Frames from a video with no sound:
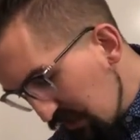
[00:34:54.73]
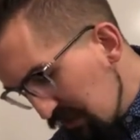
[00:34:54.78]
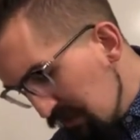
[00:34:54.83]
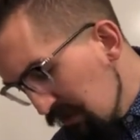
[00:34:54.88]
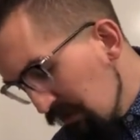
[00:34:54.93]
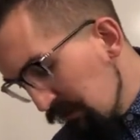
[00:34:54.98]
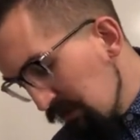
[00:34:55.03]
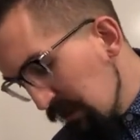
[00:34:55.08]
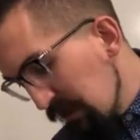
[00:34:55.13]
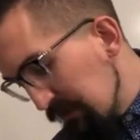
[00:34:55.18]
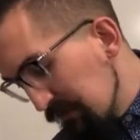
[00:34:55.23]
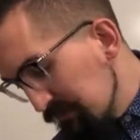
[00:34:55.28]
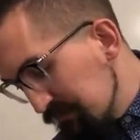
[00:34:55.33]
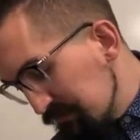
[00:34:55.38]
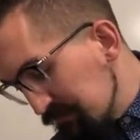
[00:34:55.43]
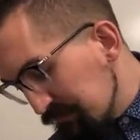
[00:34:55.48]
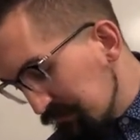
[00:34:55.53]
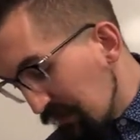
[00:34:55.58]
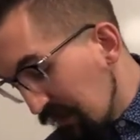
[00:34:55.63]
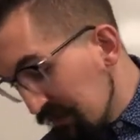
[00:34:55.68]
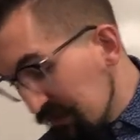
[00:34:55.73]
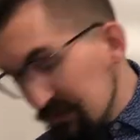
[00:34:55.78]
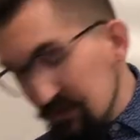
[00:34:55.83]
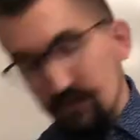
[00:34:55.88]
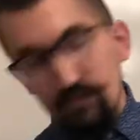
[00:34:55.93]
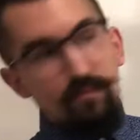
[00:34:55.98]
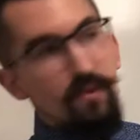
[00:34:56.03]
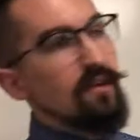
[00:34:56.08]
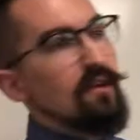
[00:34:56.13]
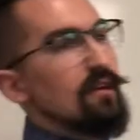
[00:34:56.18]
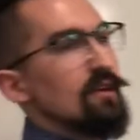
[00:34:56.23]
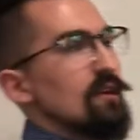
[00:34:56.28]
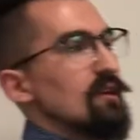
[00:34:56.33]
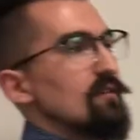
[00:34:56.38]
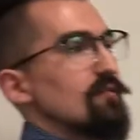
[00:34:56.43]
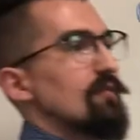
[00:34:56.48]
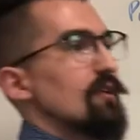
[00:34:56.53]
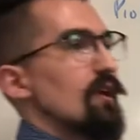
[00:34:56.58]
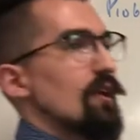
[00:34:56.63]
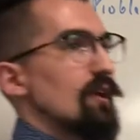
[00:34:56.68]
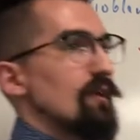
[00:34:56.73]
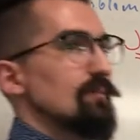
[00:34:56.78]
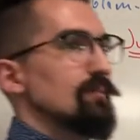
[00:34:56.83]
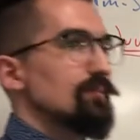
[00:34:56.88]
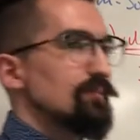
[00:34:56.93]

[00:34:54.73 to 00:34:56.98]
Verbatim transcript: All right, speaking of uh,